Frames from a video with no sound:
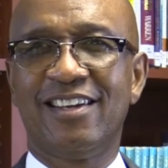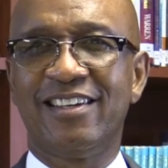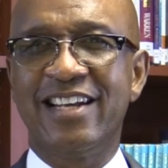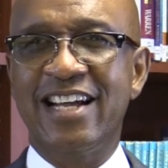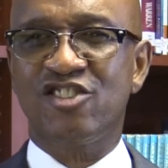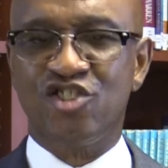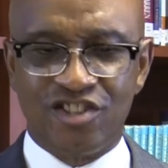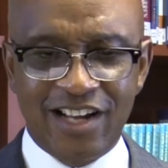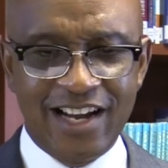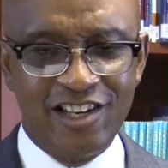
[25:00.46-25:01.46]
that
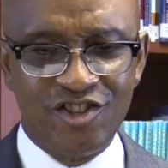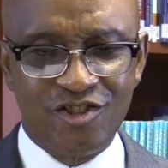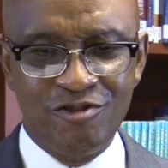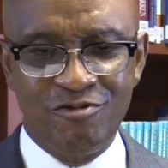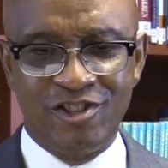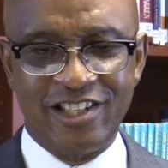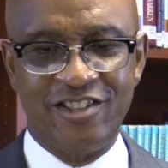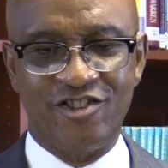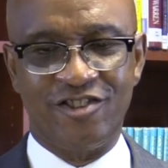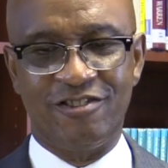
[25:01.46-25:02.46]
Sunday school
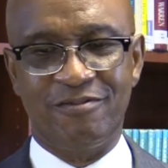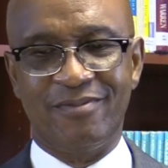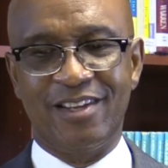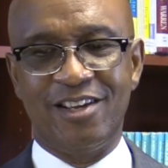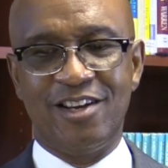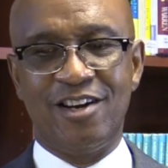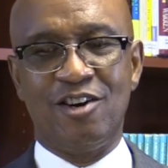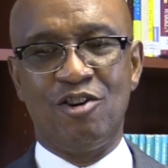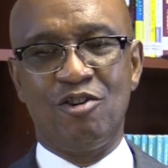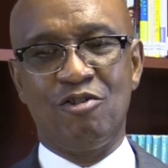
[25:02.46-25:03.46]
teacher
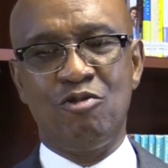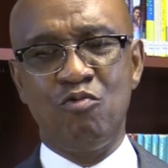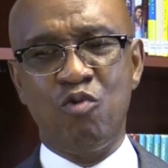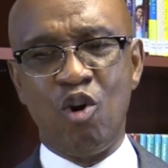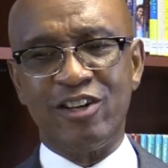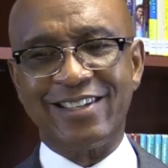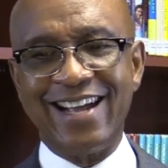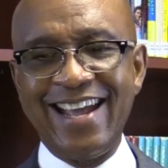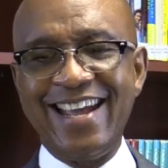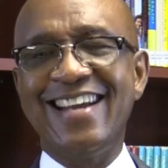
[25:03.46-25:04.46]
who worked
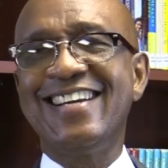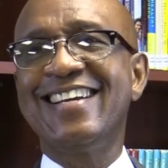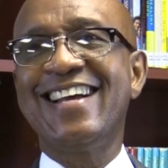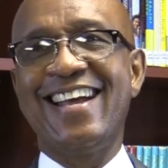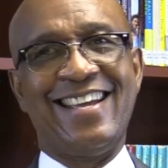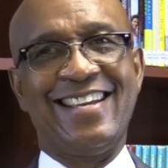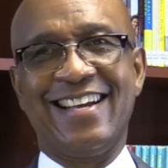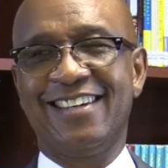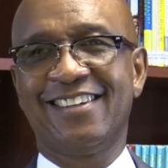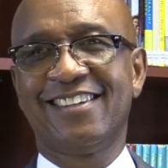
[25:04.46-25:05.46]
hand in
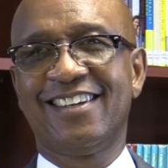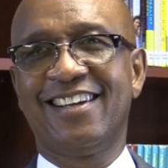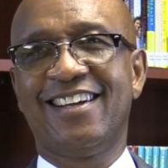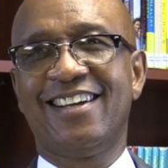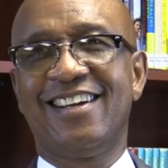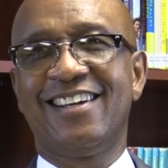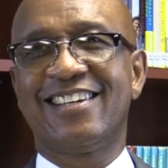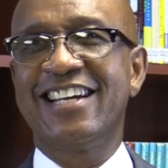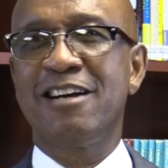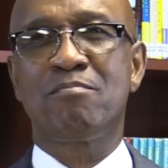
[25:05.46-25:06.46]
hand
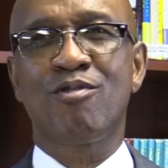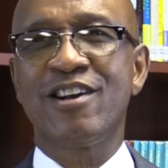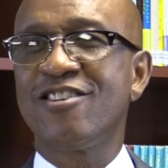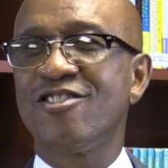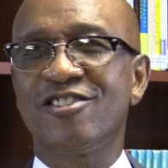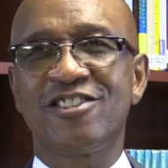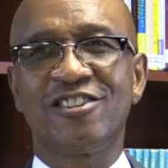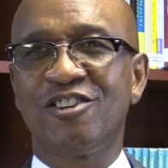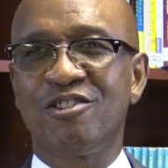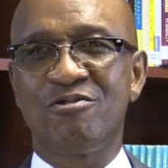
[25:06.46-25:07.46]
to help bring her to
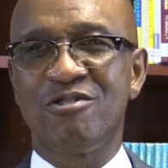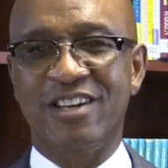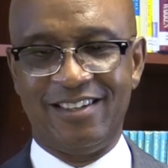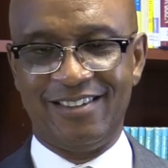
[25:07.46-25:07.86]
the Lord,